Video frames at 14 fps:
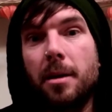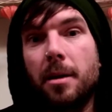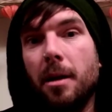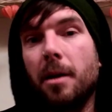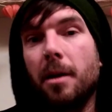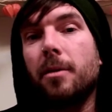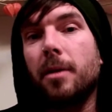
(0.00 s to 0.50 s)

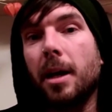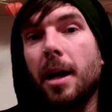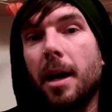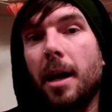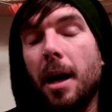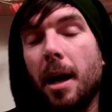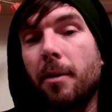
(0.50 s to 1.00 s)
Like,
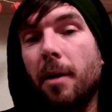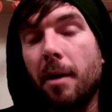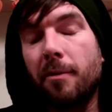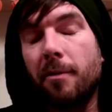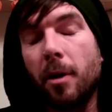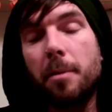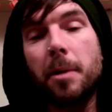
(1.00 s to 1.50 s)
I
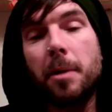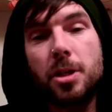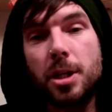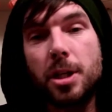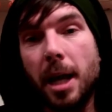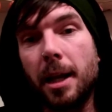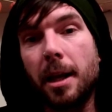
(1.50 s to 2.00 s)
very
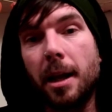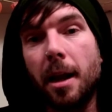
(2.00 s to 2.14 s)
much get it.